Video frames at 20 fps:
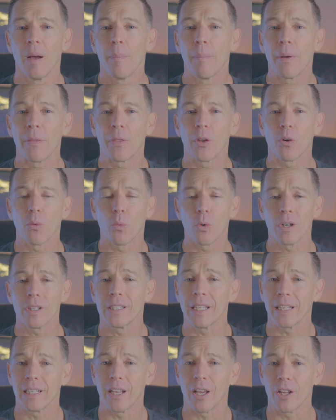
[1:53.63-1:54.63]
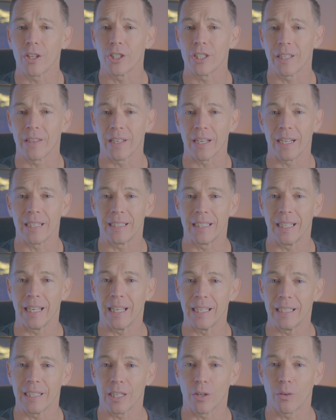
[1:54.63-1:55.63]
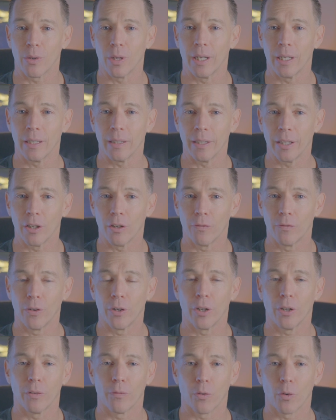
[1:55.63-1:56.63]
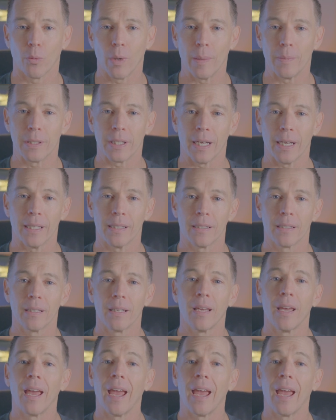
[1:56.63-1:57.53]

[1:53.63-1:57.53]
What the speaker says: But there were technologies in the 1980s that created a legal foothold for websites,